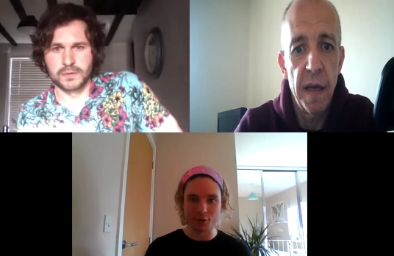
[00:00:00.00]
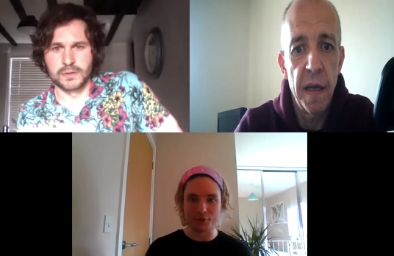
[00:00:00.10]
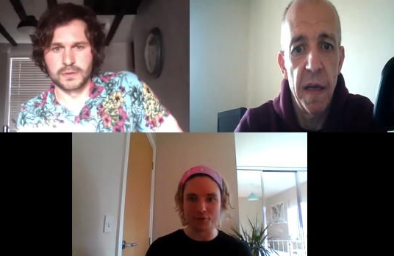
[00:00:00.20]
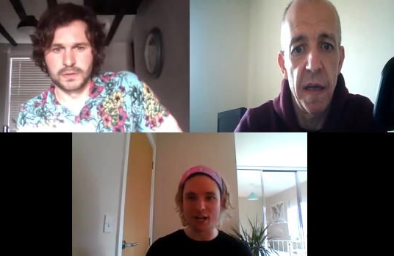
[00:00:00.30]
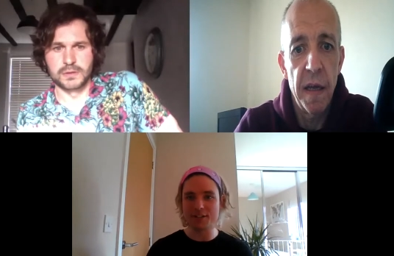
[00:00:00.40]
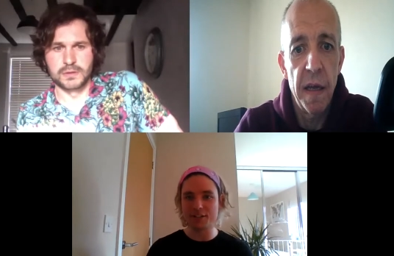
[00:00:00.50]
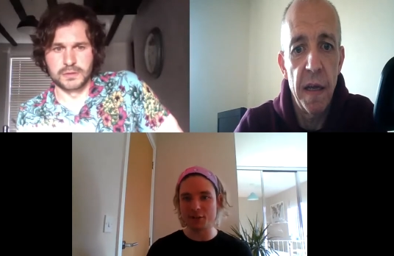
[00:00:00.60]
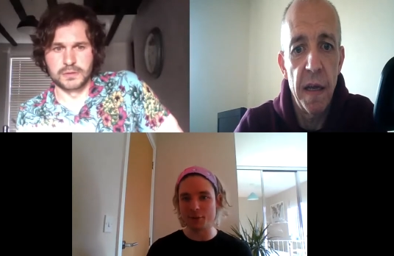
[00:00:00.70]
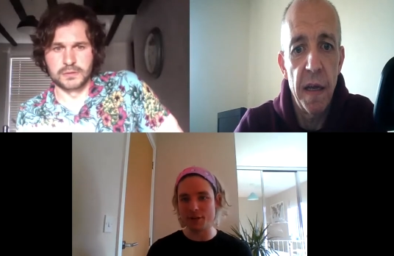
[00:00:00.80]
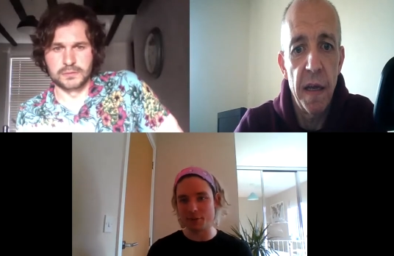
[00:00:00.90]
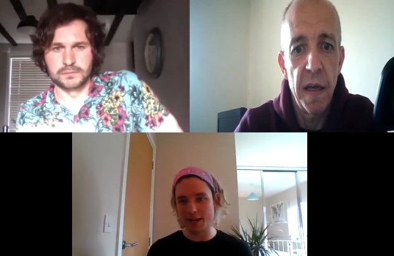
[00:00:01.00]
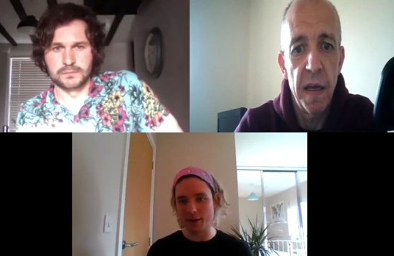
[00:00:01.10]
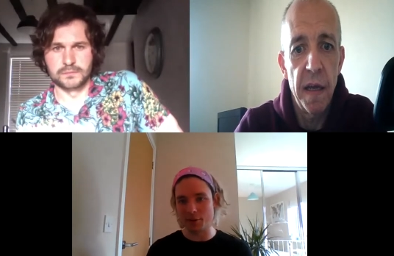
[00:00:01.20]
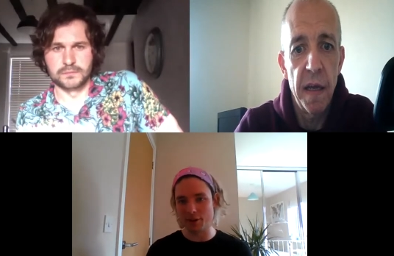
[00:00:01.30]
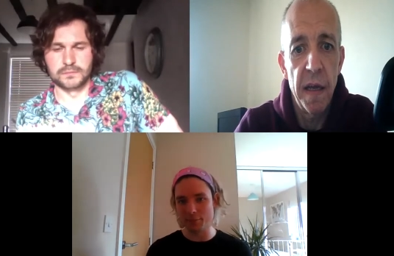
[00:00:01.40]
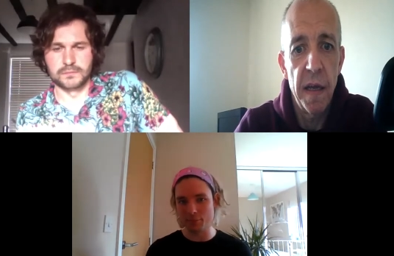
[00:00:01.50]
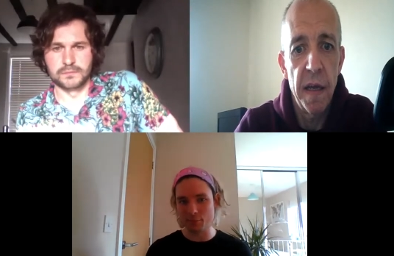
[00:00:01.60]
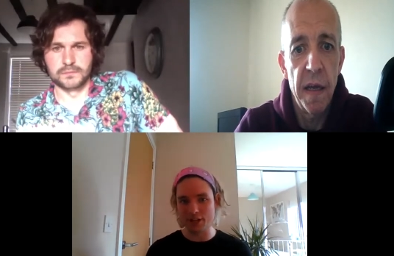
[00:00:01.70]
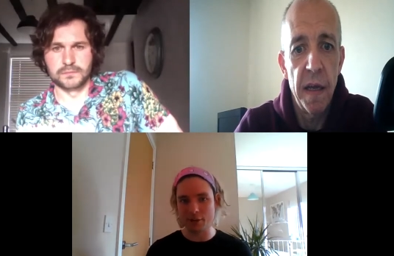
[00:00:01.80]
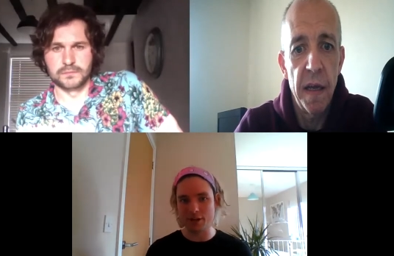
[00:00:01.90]
Speaker 1: And we've tried to do it without the
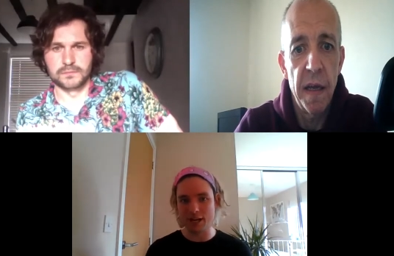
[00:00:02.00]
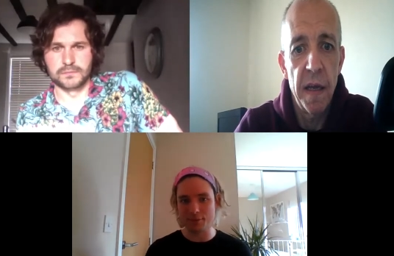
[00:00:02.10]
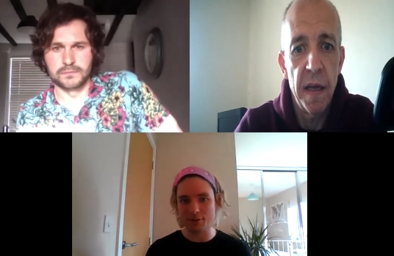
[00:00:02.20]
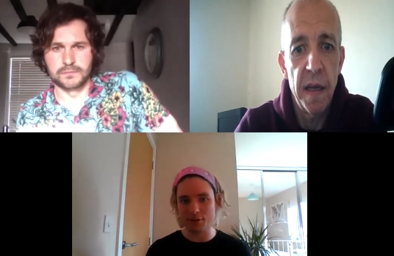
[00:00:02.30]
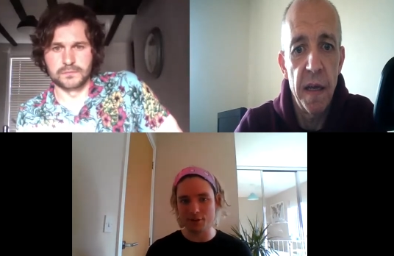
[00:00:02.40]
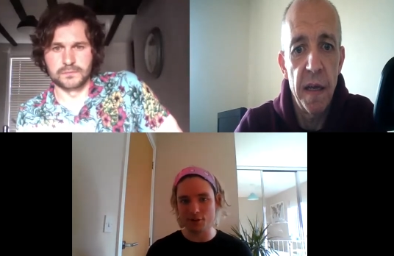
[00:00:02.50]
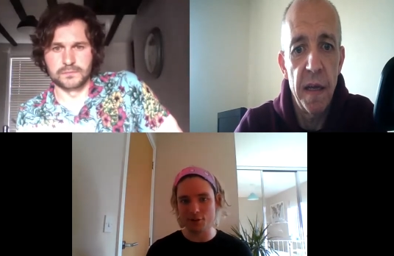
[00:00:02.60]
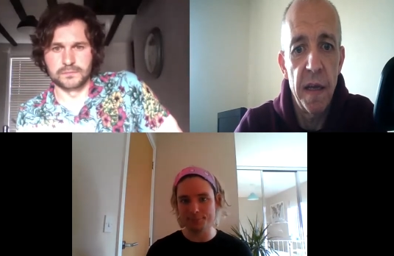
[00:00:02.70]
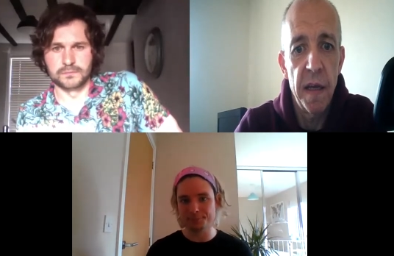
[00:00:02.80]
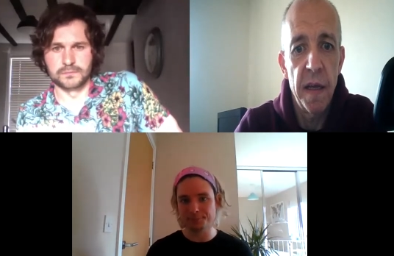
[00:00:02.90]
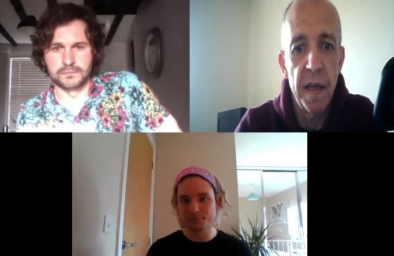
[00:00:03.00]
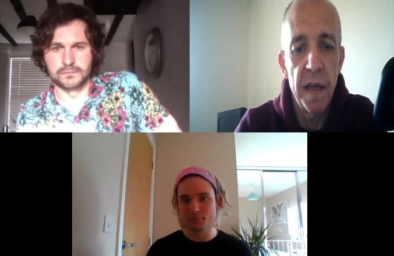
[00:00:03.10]
without the Hammond organ.